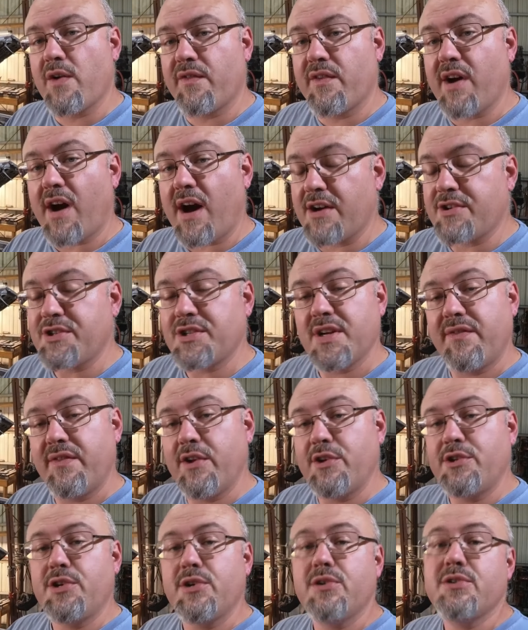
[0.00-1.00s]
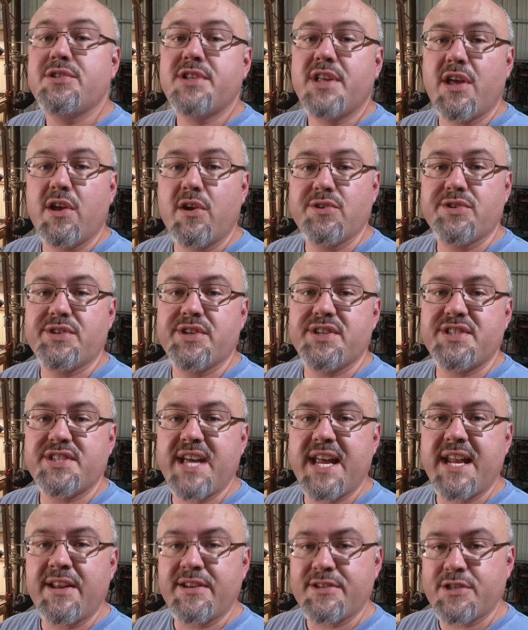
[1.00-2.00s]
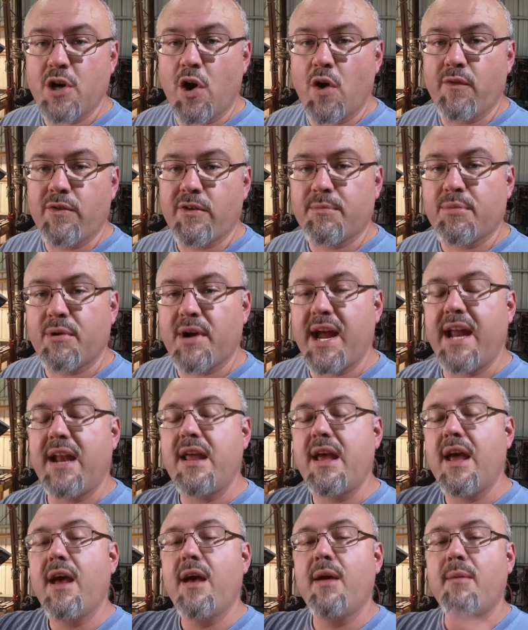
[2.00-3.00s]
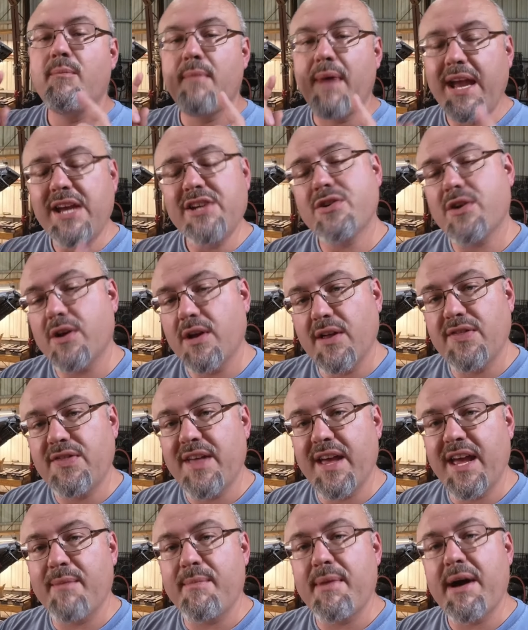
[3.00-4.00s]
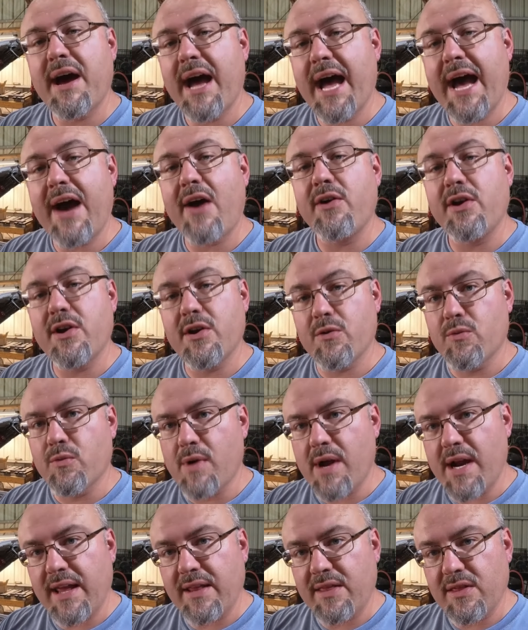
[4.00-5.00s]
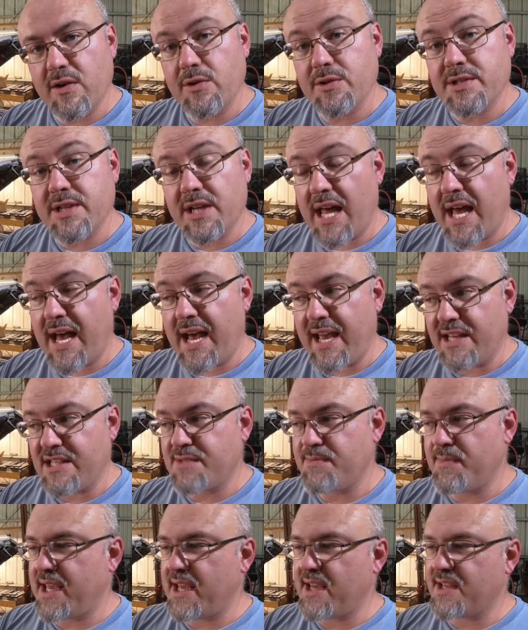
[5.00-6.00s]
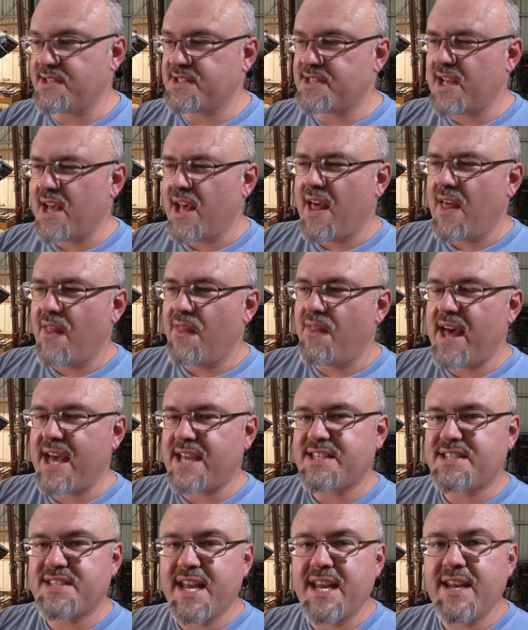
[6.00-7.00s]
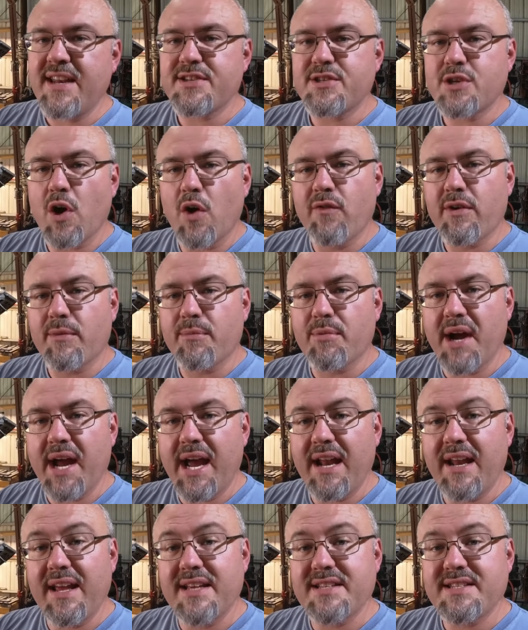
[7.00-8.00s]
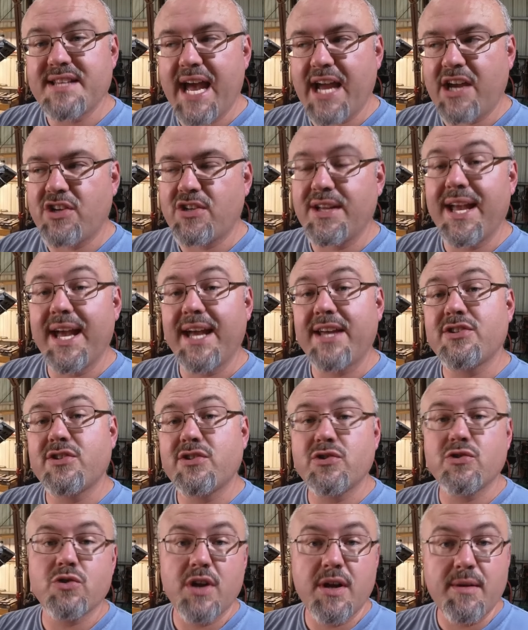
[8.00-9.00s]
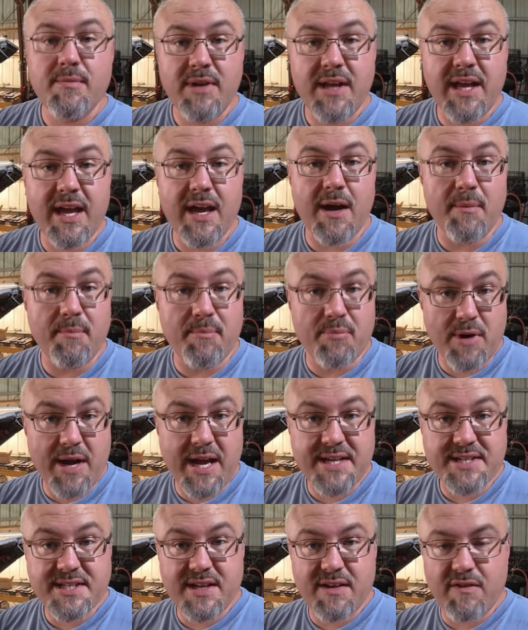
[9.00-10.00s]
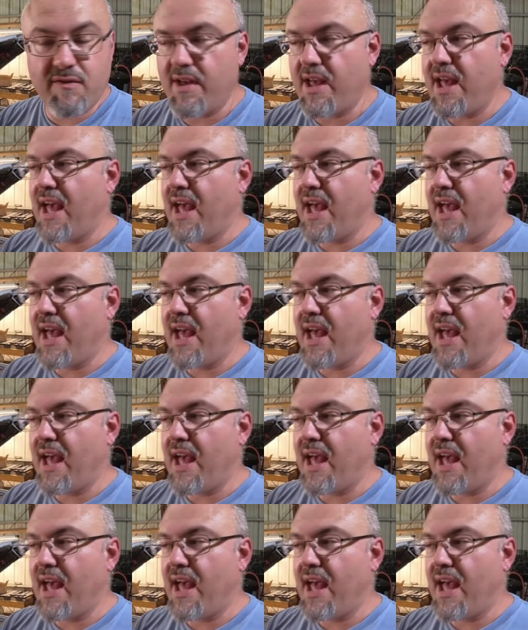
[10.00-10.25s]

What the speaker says: of caution, if you choose to use a stainless overbraid, make sure you think about how you're running those lines, because that stainless overbraid is actually extremely abrasive.